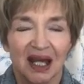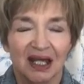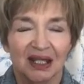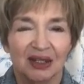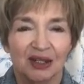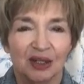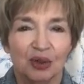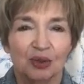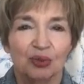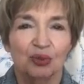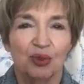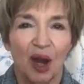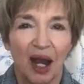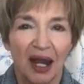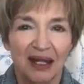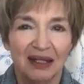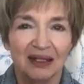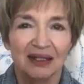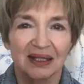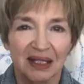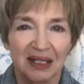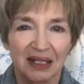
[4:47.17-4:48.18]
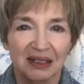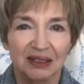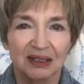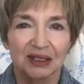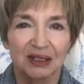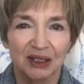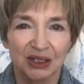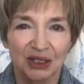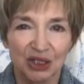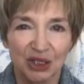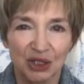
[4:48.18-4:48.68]
the right thing to
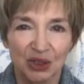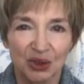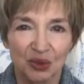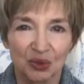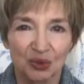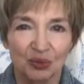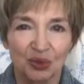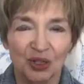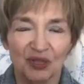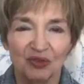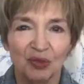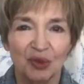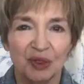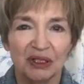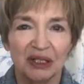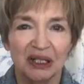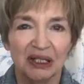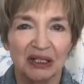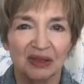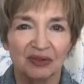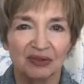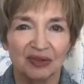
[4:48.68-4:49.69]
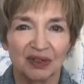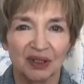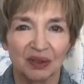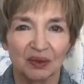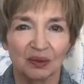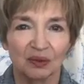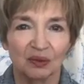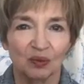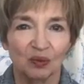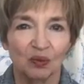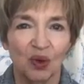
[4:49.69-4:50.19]
do. We've been given
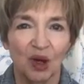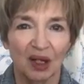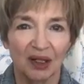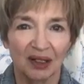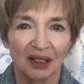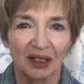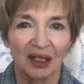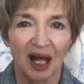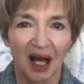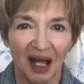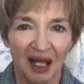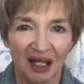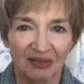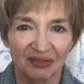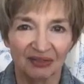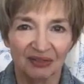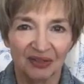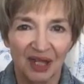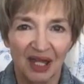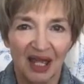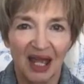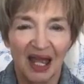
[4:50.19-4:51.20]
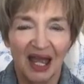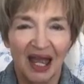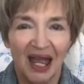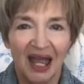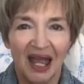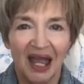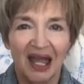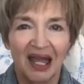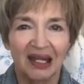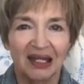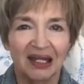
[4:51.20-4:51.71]
one life,
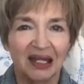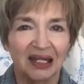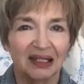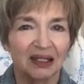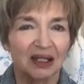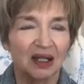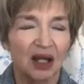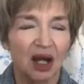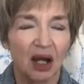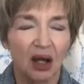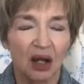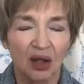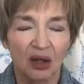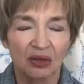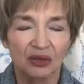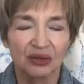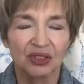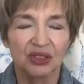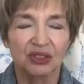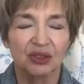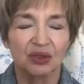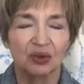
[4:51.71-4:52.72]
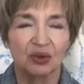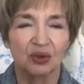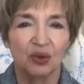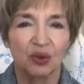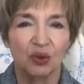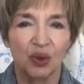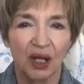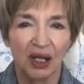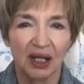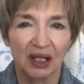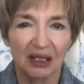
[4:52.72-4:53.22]
and it goes so
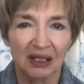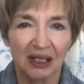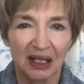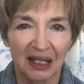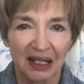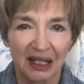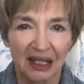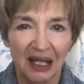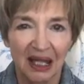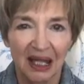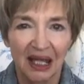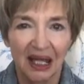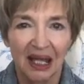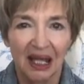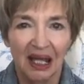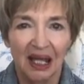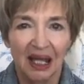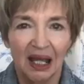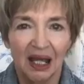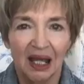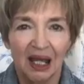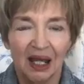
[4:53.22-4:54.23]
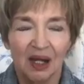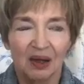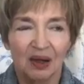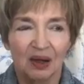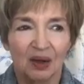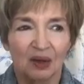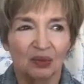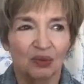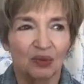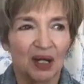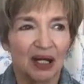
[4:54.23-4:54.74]
quickly.
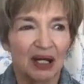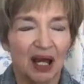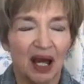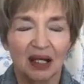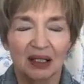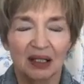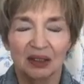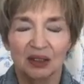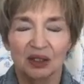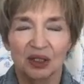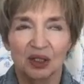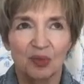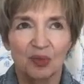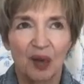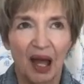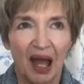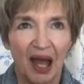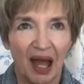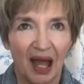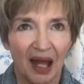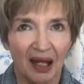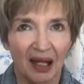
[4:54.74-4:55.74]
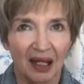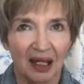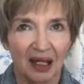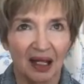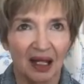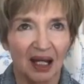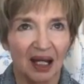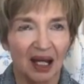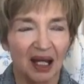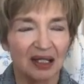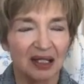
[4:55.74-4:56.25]
When I look back,
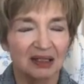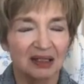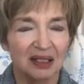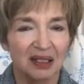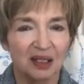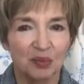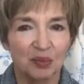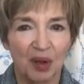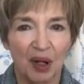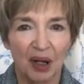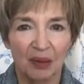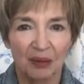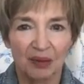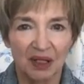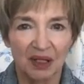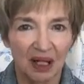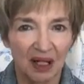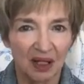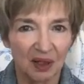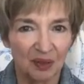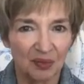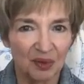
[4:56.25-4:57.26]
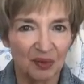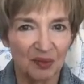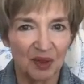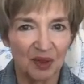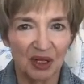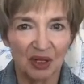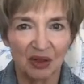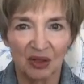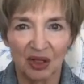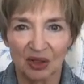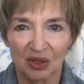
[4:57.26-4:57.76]
and I think Bob and I have been
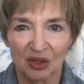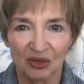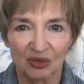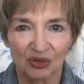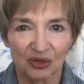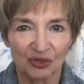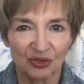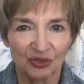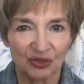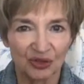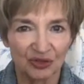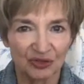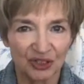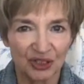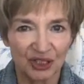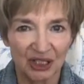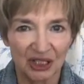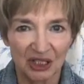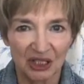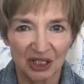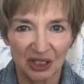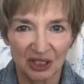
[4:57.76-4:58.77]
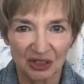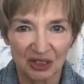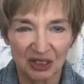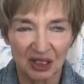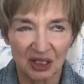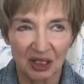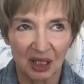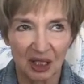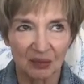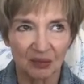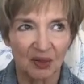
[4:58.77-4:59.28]
married over 50 years,
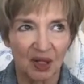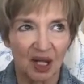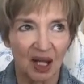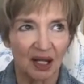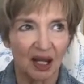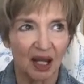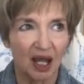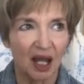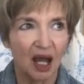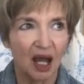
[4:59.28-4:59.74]
and I'm like,